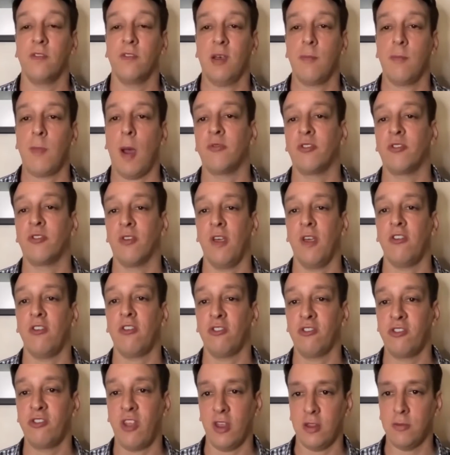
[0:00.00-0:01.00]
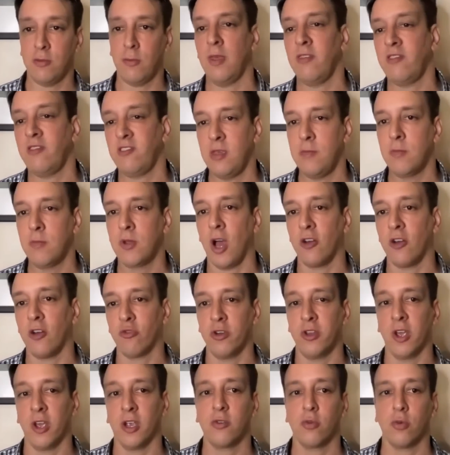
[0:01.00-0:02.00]
some observations that may seem
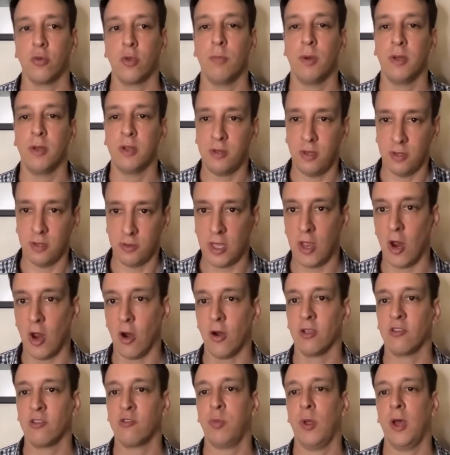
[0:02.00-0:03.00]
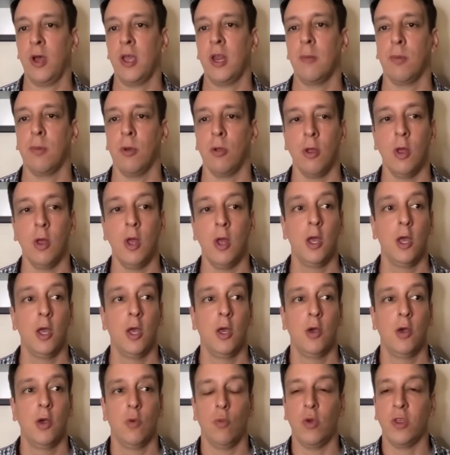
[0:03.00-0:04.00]
contradictory, but they are explainable
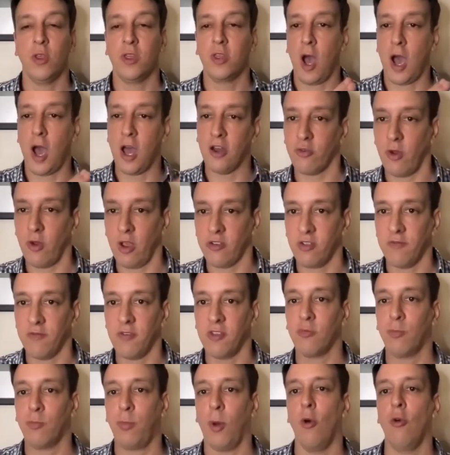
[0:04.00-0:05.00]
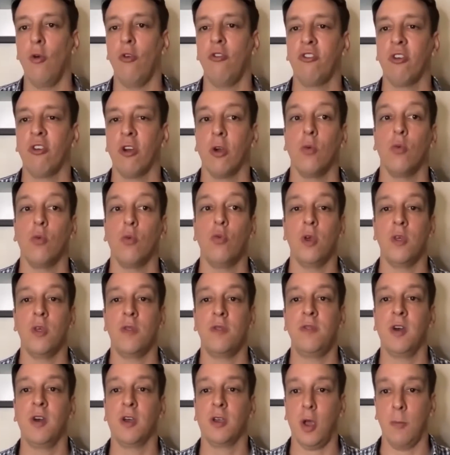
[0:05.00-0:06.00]
with contrast of exposure,
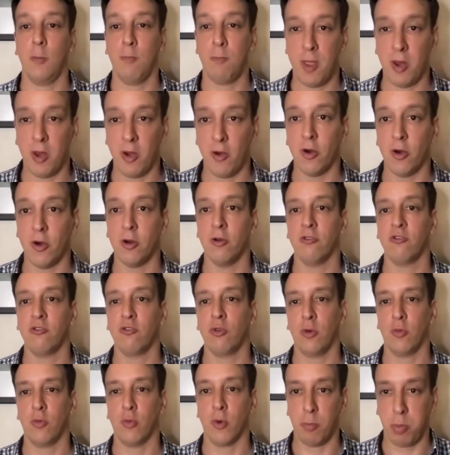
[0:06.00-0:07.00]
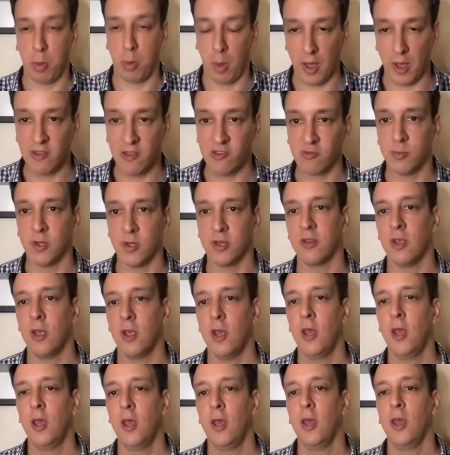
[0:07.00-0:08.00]
with the comparator, so the replacement.
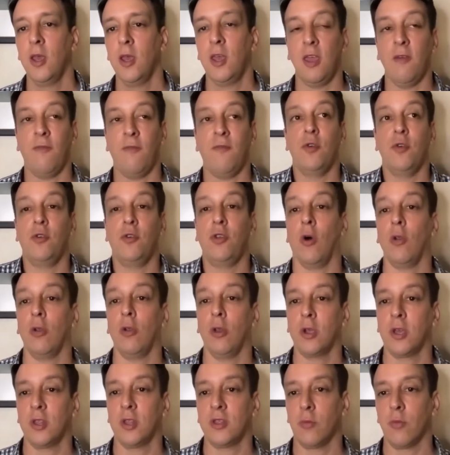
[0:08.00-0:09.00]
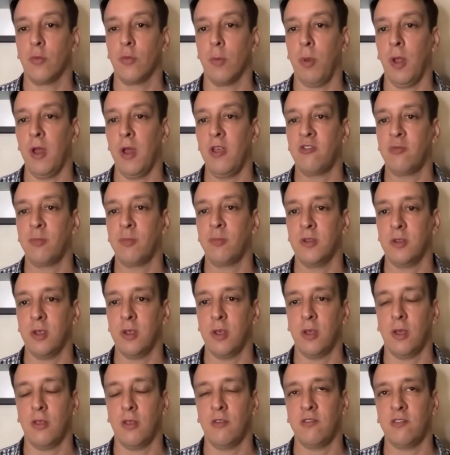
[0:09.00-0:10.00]
If you don't look at the
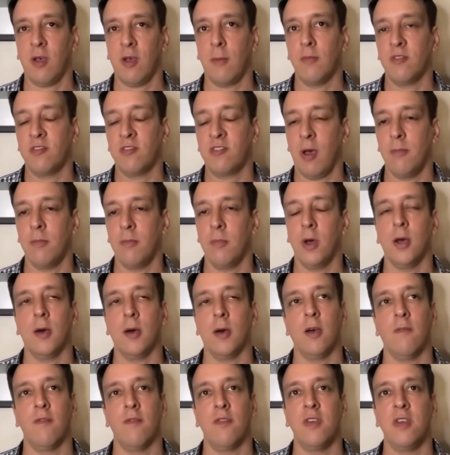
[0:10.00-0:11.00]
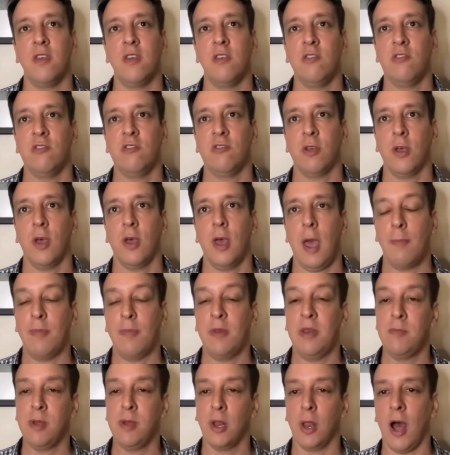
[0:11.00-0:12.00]
replacement, some, some uh, of these
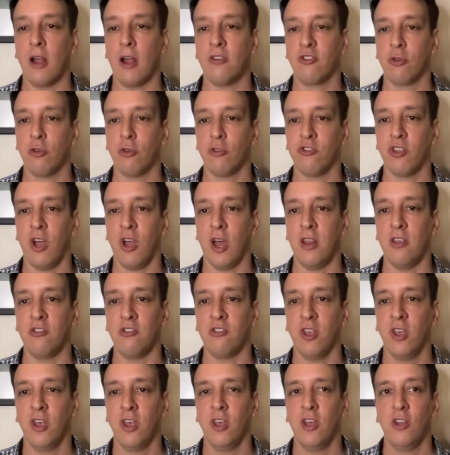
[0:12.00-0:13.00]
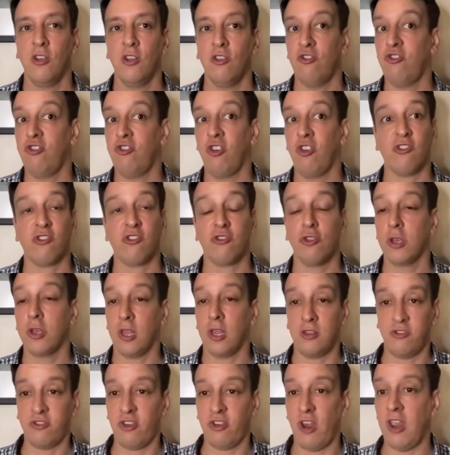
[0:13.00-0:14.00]
epidemiological studies just look
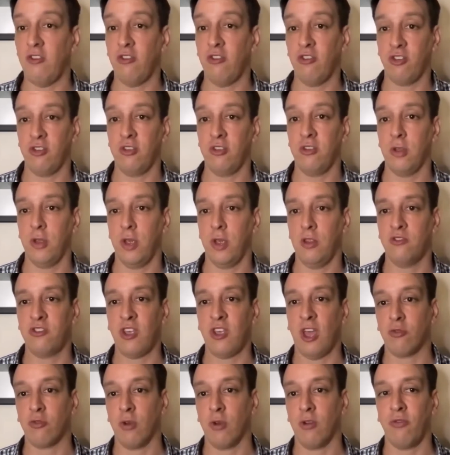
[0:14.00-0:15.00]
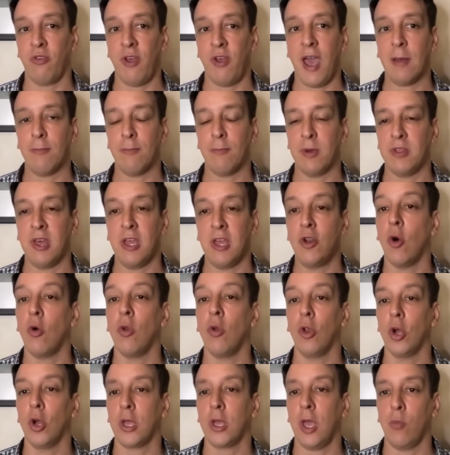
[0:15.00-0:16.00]
at changes in, in saturated fat, but they
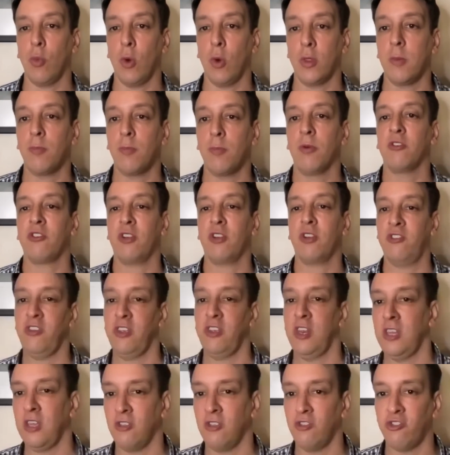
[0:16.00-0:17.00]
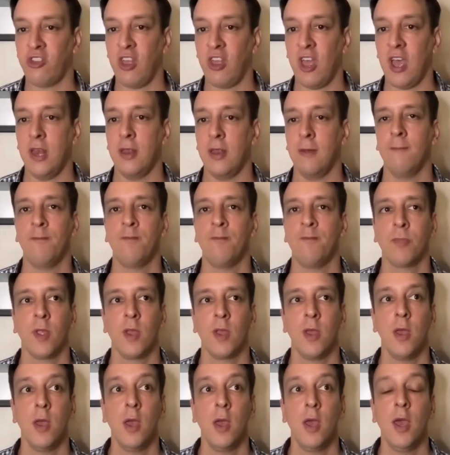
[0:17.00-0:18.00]
don't look at what the person is eating instead.
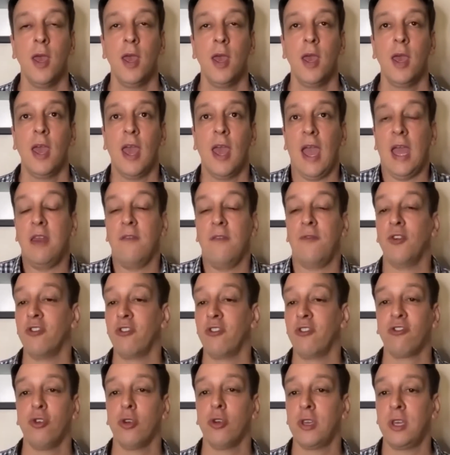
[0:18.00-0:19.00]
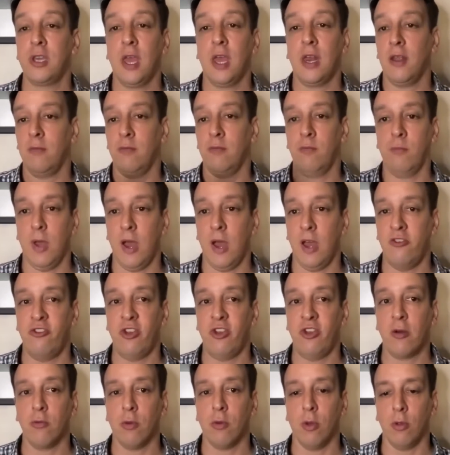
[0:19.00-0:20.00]
And if you're just looking at a, a,
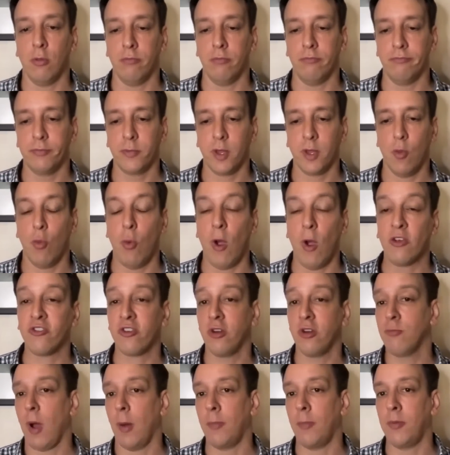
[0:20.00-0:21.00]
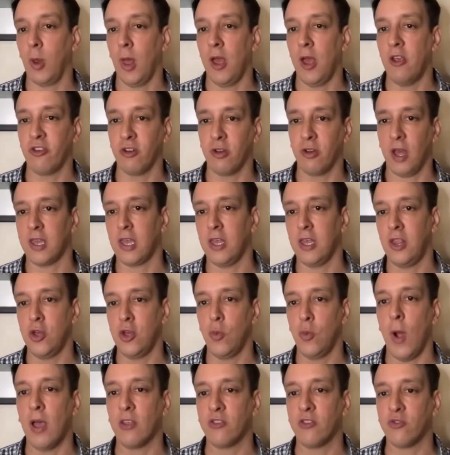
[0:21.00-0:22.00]
general Western population, like in the
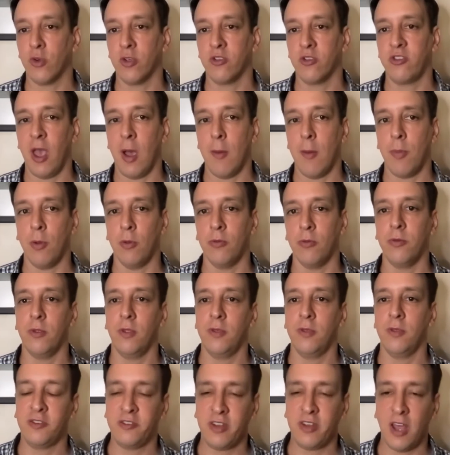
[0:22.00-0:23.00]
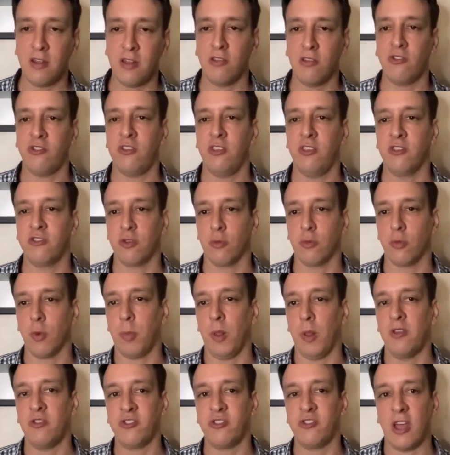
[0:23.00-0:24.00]
US, for example, the tendency is to
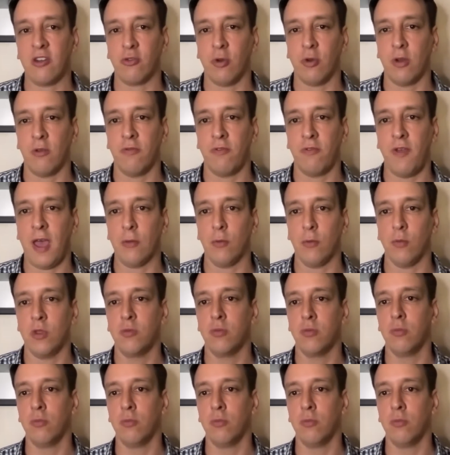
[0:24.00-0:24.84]
replace saturated fat with